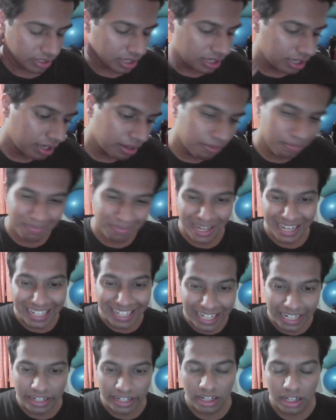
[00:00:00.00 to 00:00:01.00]

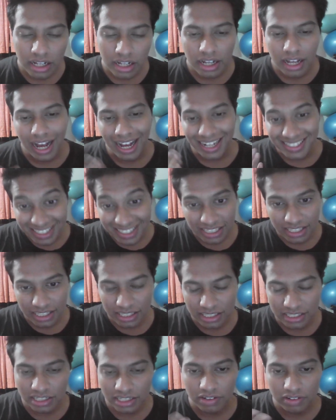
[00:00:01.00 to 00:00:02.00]
buried. As it
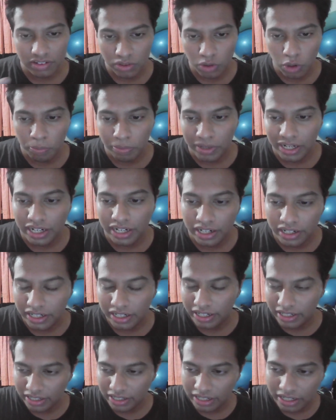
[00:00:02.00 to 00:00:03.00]
turns out, no pun
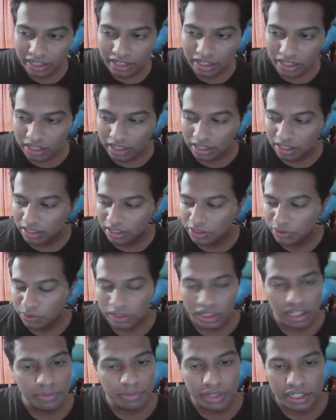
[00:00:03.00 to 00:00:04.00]
intended,
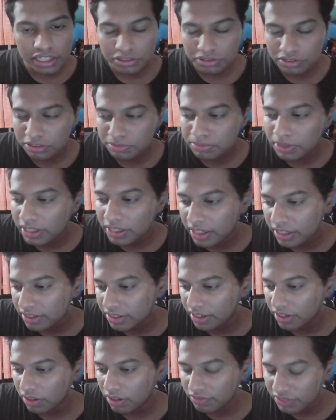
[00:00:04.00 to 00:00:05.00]
nuclear waste was buried
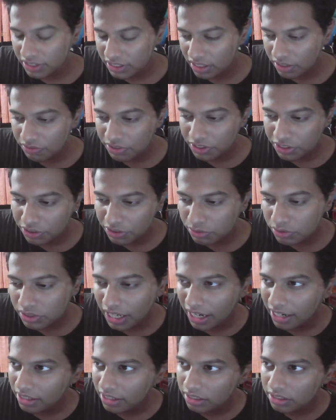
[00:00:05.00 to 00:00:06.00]
there. Obviously, we knew
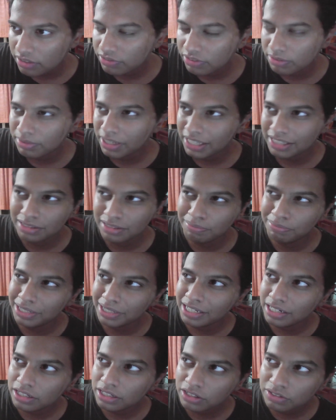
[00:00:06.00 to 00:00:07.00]
that from, like, the
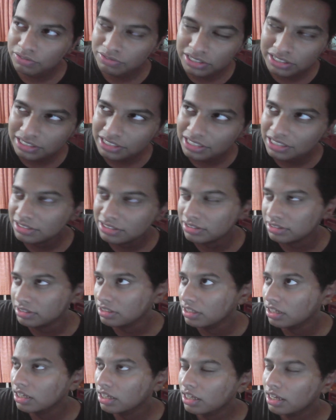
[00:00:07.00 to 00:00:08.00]
beginning of the season.
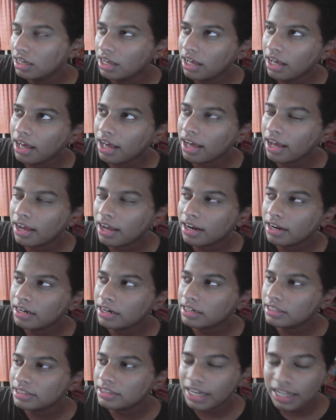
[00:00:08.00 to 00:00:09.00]
And
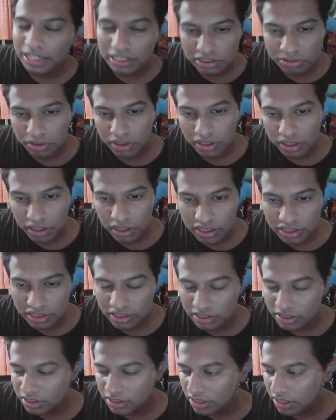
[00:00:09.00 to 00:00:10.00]
that's what
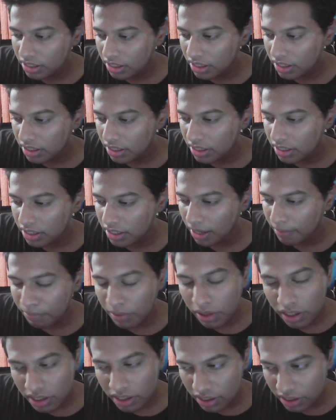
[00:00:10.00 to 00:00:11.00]
causes the
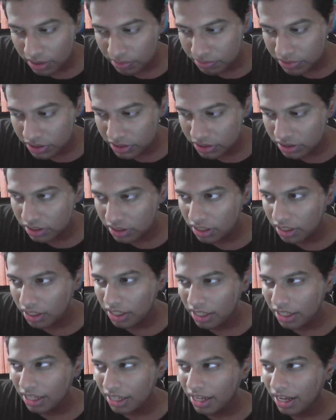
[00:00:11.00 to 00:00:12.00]
apocalypse.
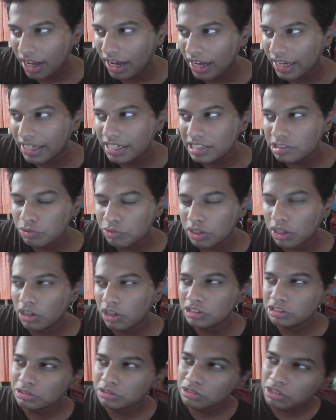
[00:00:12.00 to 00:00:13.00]
I guess what
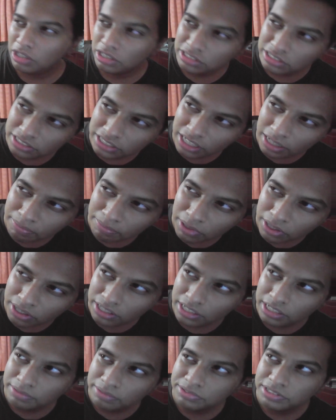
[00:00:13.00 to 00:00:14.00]
also causes the
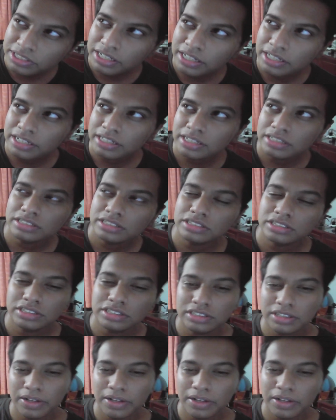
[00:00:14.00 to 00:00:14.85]
apocalypse is